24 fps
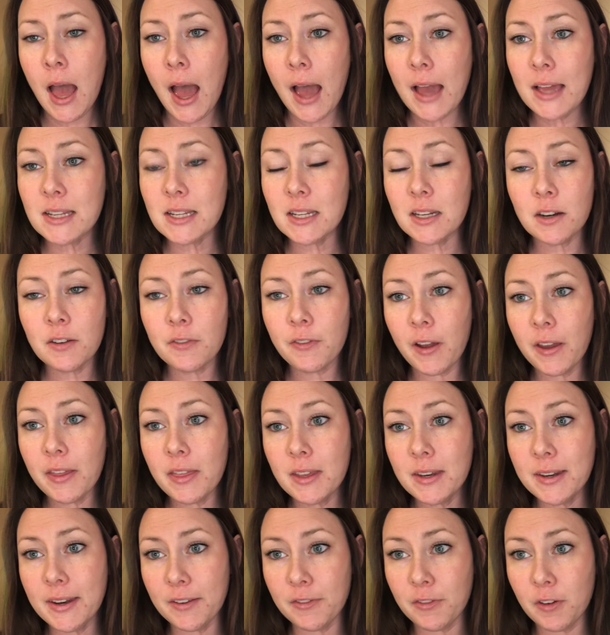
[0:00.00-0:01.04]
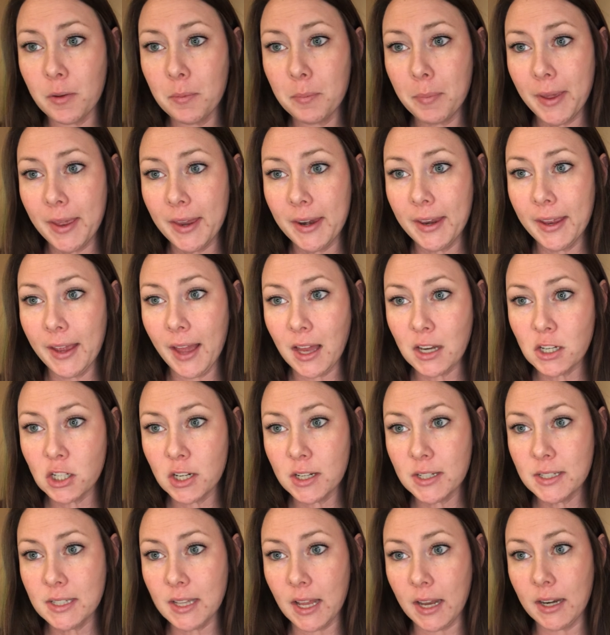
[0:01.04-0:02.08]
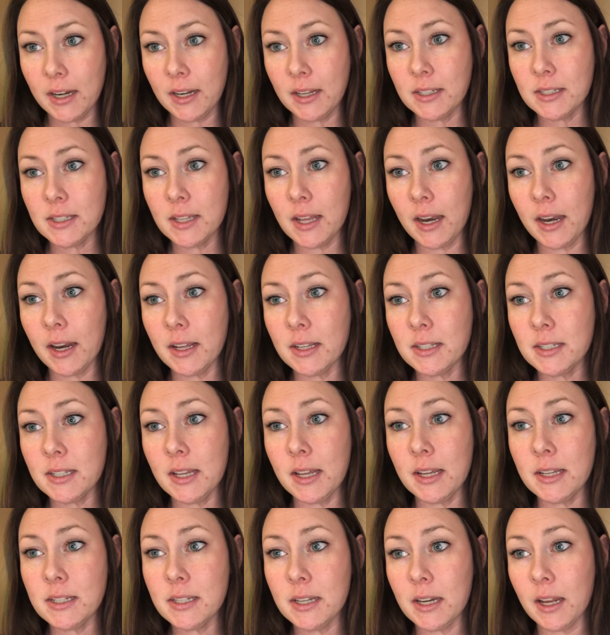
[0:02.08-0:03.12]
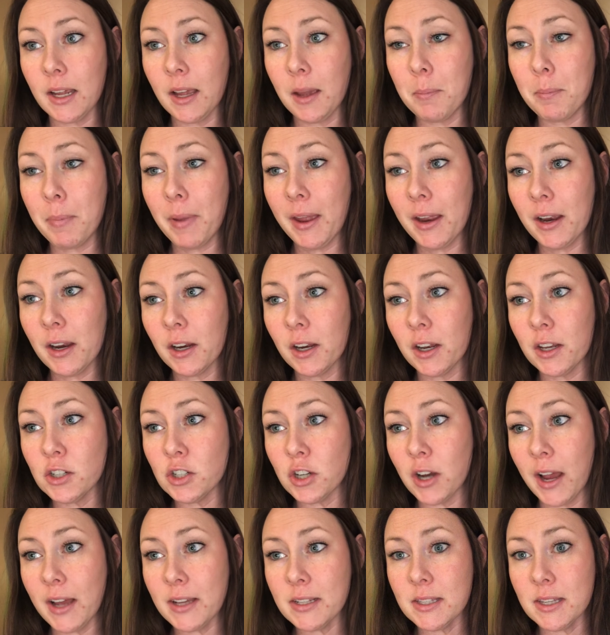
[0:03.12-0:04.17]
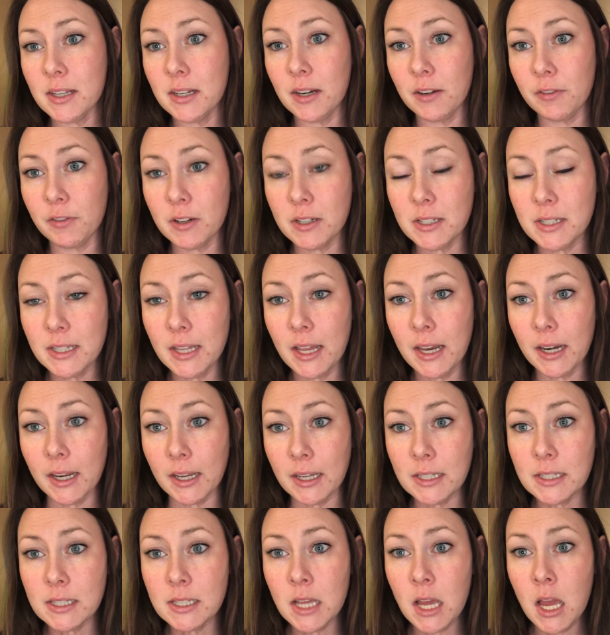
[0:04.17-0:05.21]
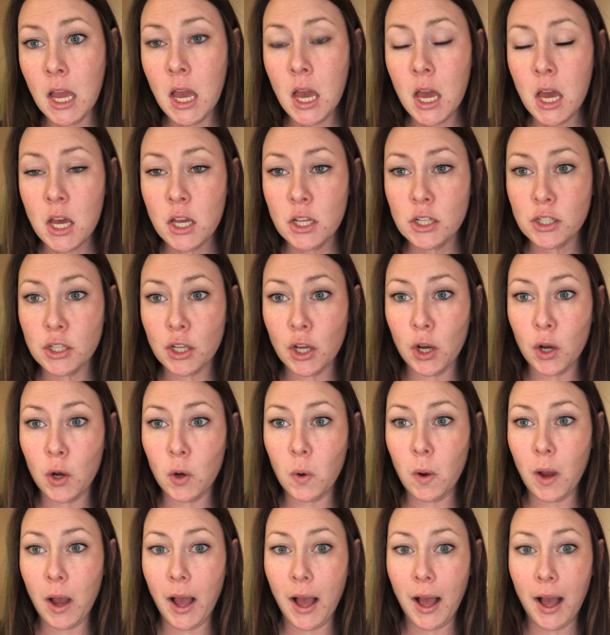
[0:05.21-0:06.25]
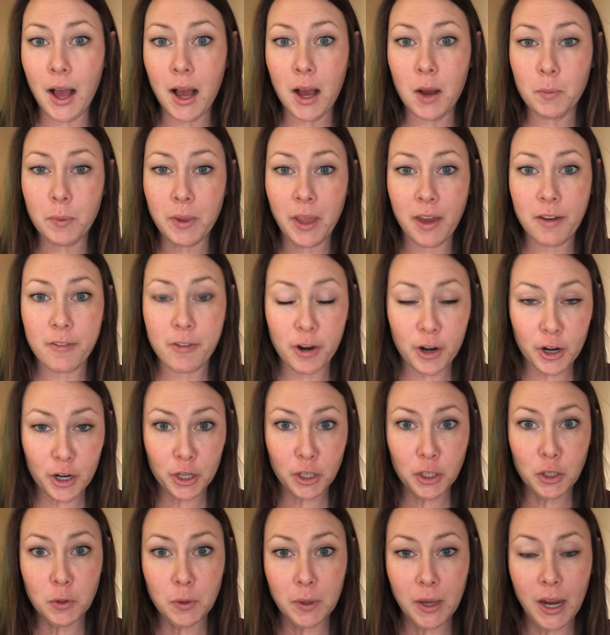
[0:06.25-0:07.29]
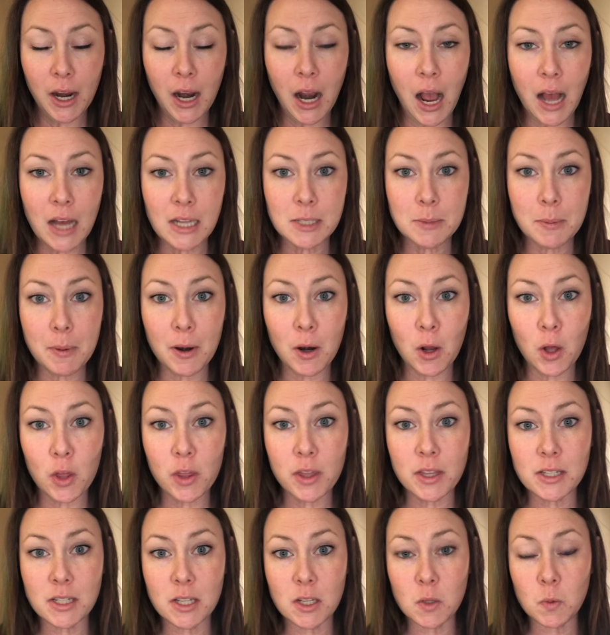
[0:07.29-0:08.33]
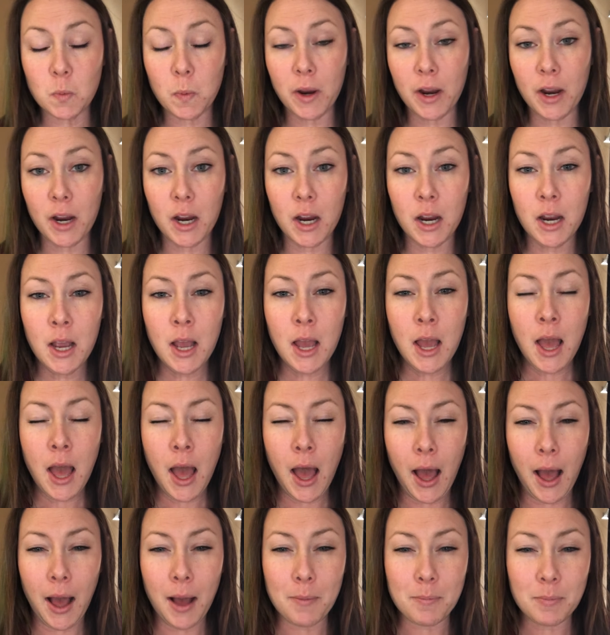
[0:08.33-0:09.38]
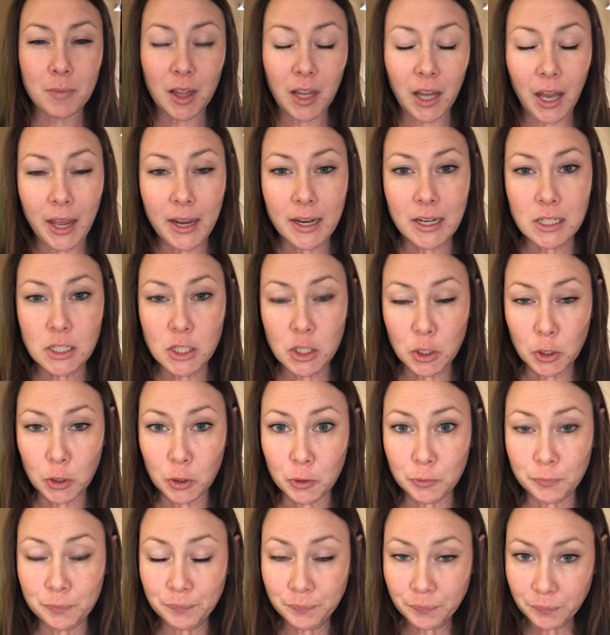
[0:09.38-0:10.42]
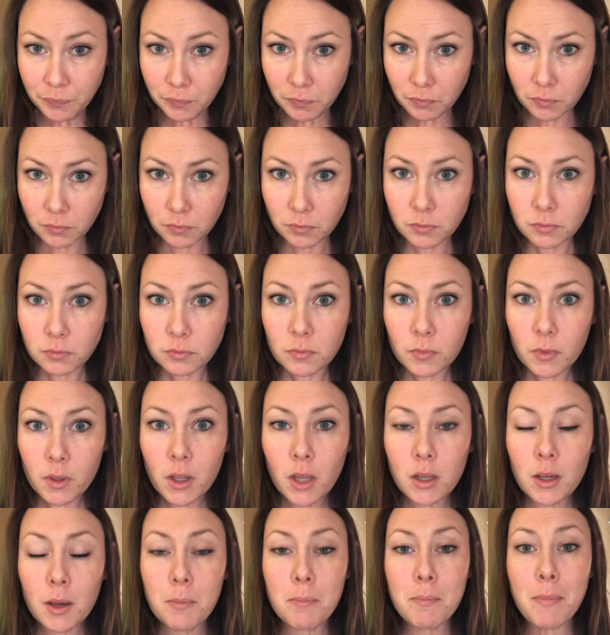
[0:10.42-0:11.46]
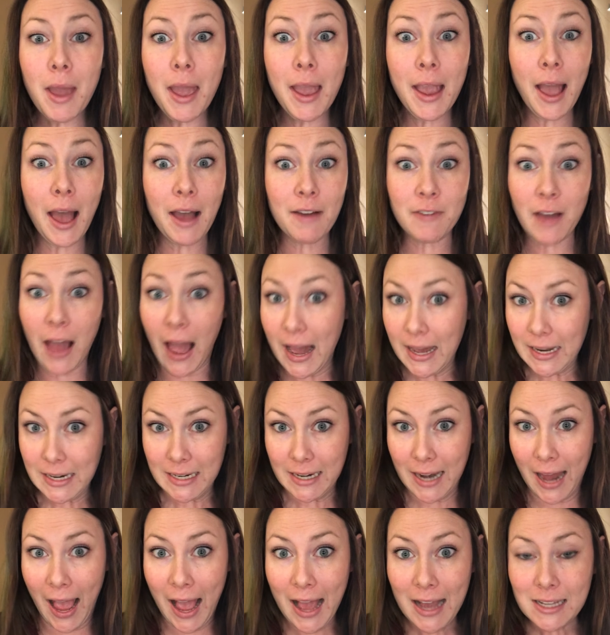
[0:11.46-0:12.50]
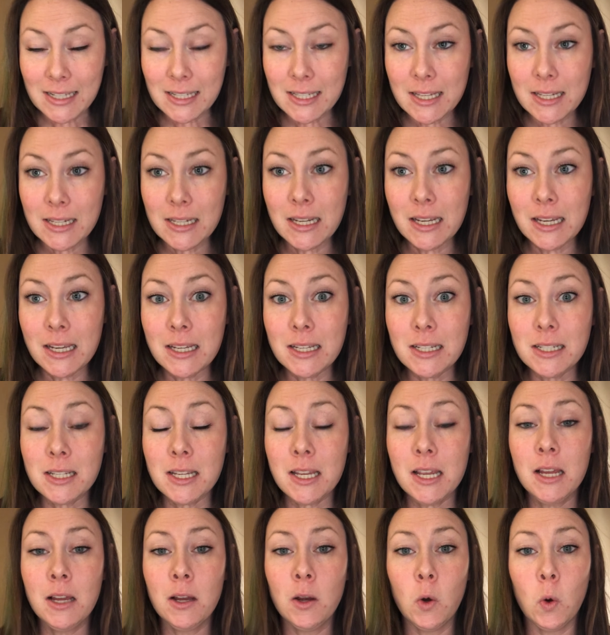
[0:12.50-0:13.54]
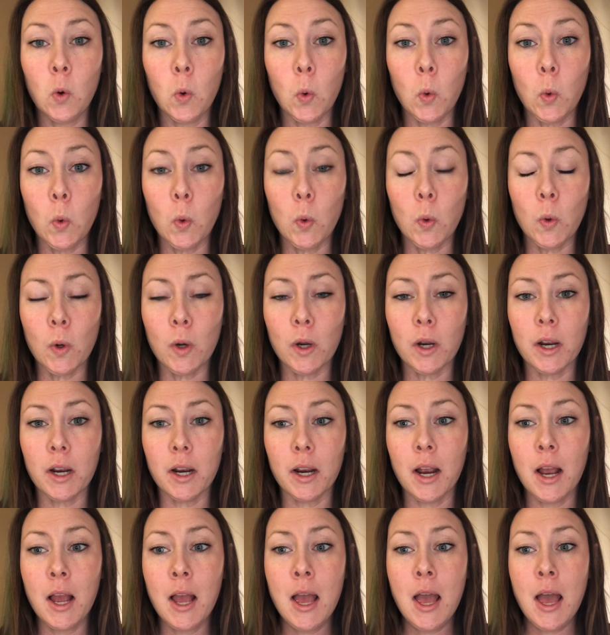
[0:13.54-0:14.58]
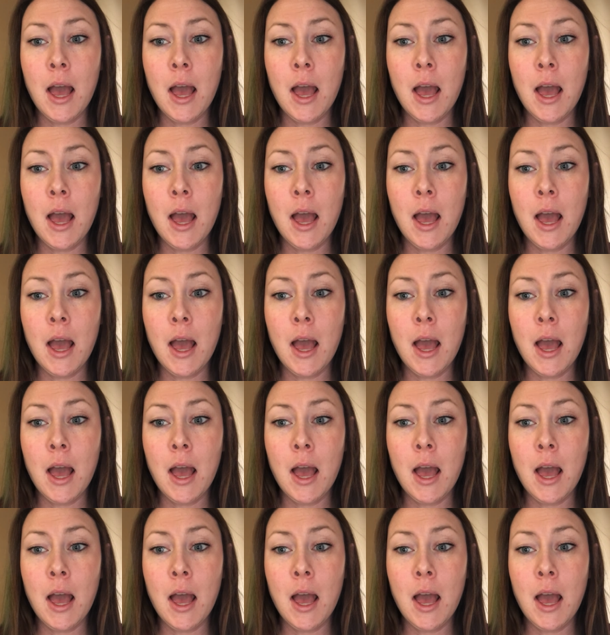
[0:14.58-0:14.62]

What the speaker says: identify the different pediatric settings that exist and compare and contrast the different settings. So we have our acute care hospital. This is where clients who may have had an accident or